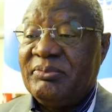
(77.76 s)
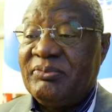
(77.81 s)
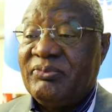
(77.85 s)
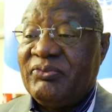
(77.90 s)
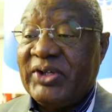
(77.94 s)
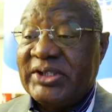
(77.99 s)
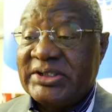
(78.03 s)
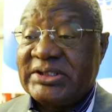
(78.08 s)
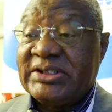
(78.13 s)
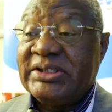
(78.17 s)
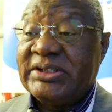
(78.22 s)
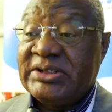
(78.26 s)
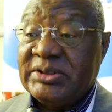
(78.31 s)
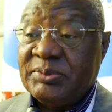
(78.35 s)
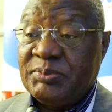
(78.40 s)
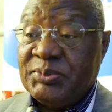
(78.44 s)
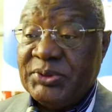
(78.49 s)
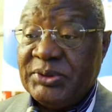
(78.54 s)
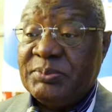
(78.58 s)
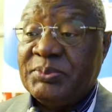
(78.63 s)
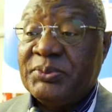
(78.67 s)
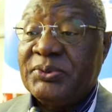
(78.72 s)
facility
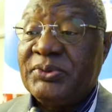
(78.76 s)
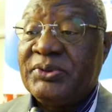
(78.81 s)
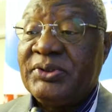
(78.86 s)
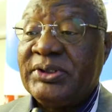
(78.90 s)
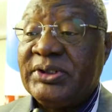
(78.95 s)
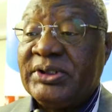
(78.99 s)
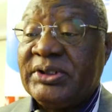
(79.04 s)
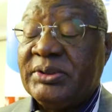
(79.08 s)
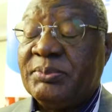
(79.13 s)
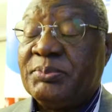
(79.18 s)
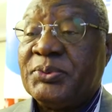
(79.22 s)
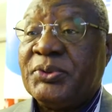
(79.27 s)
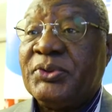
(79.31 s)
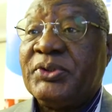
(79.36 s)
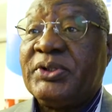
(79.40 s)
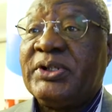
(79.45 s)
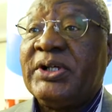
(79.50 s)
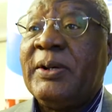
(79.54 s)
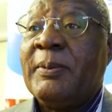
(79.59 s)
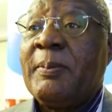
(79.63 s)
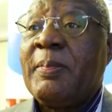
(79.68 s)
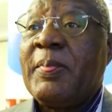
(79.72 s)
people in the
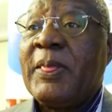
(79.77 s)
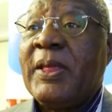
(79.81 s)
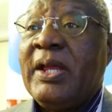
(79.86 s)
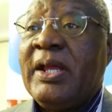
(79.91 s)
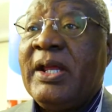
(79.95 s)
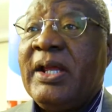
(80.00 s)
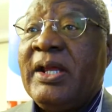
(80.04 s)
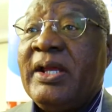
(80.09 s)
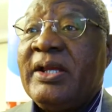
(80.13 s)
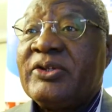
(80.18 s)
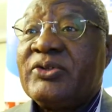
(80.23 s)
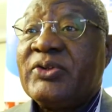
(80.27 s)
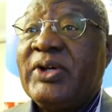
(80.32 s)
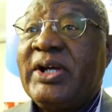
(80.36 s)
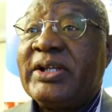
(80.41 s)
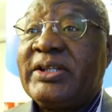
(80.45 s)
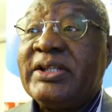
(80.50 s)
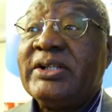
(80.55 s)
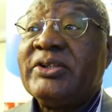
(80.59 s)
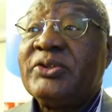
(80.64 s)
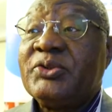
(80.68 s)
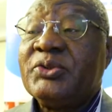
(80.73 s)
program. So I
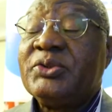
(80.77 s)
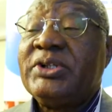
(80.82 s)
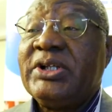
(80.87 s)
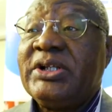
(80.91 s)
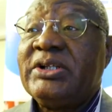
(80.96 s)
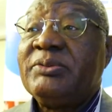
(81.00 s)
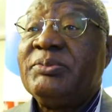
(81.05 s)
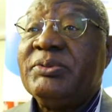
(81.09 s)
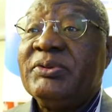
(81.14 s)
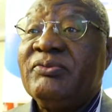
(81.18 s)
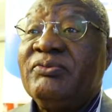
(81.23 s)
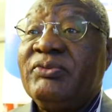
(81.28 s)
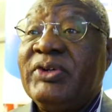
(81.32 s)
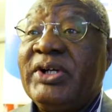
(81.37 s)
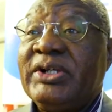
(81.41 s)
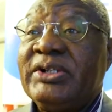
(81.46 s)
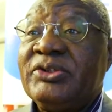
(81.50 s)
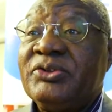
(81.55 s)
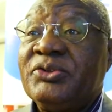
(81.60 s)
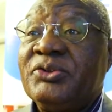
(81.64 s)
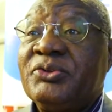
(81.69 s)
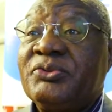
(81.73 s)
think today has been
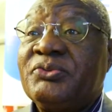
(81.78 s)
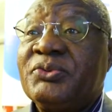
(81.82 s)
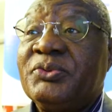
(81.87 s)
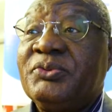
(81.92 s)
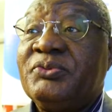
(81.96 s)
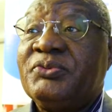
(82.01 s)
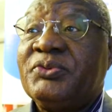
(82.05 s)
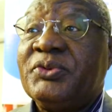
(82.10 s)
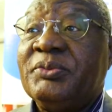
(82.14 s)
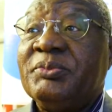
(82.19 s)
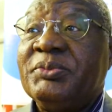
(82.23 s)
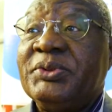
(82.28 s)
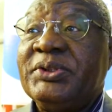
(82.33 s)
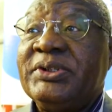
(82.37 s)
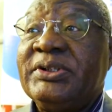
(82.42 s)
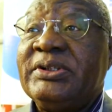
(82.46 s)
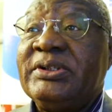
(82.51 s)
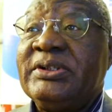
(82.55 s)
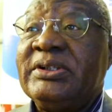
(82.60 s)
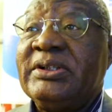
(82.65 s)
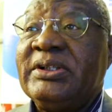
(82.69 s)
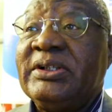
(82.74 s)
very useful for
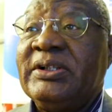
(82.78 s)
me.